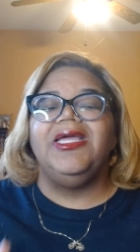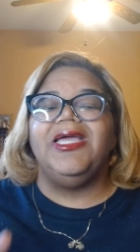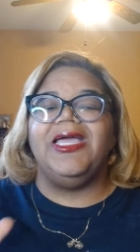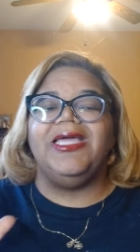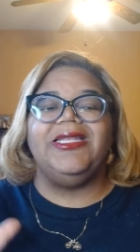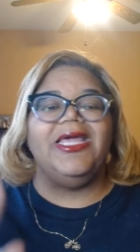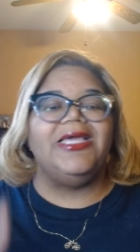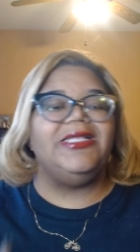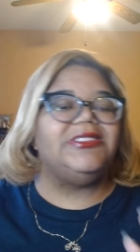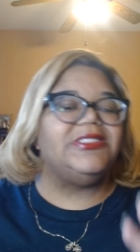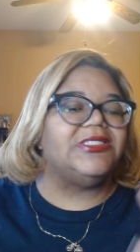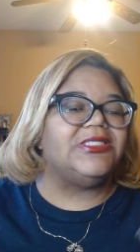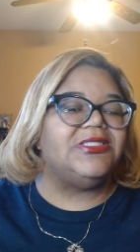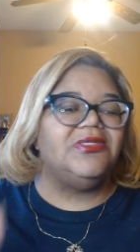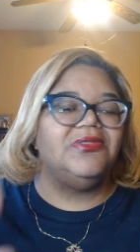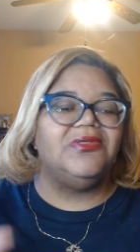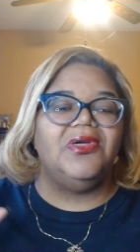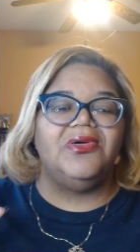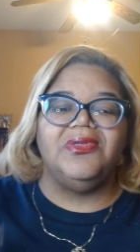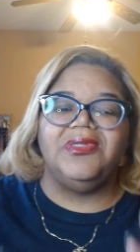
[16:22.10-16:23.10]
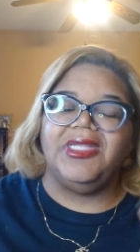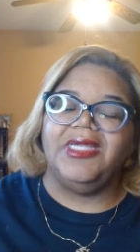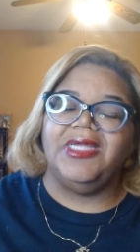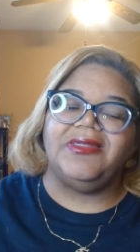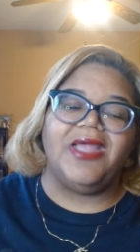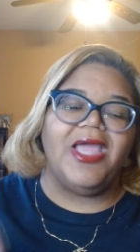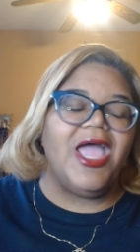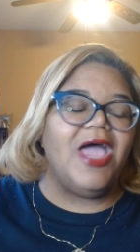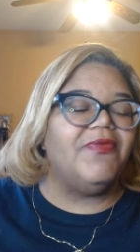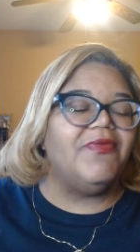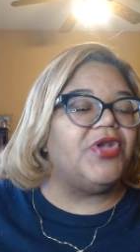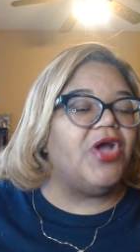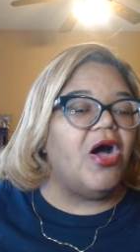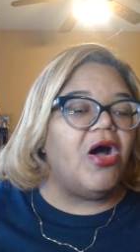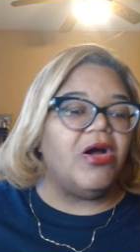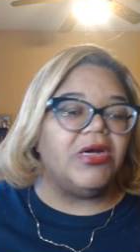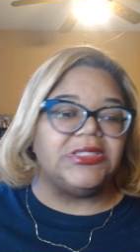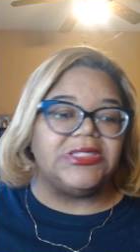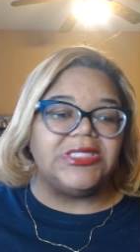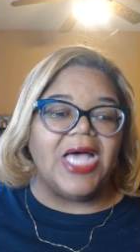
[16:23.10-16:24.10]
and they just, you know, they're, they're having a
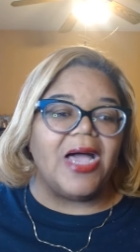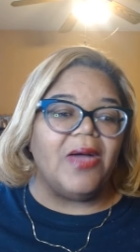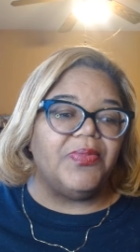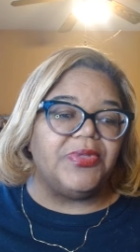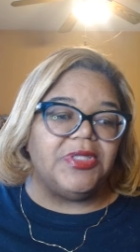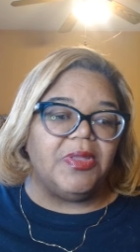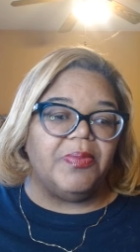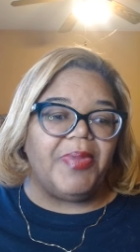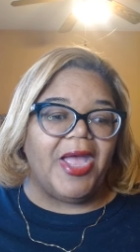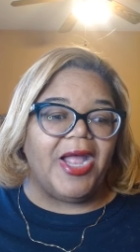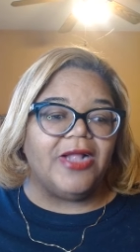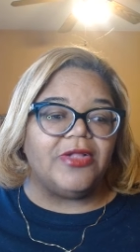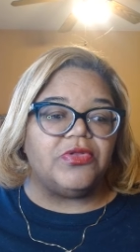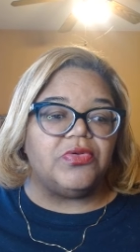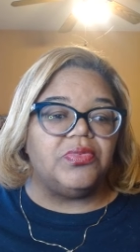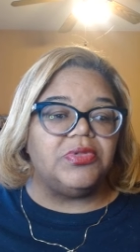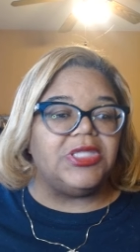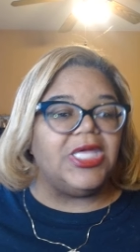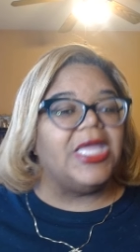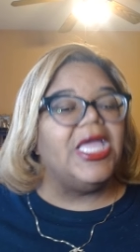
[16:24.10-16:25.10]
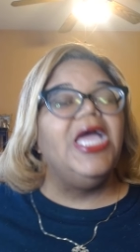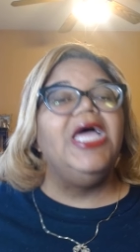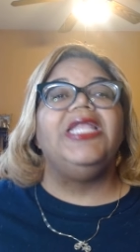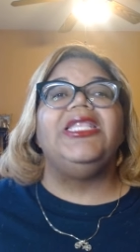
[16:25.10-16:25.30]
hard time with the bathroom thing.